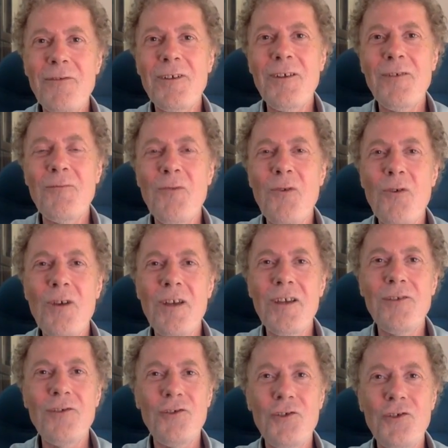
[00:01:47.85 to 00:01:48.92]
that is more
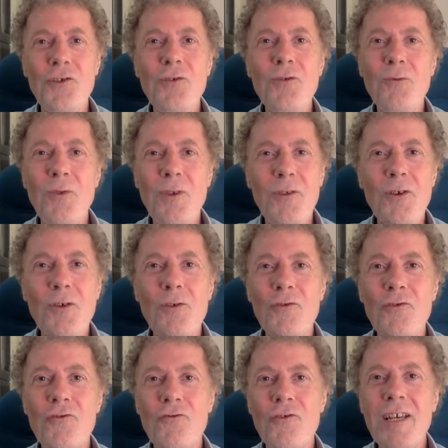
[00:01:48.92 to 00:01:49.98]
in attune with your
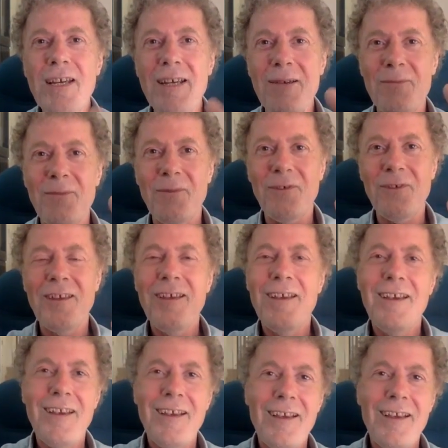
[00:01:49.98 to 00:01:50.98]
dreams.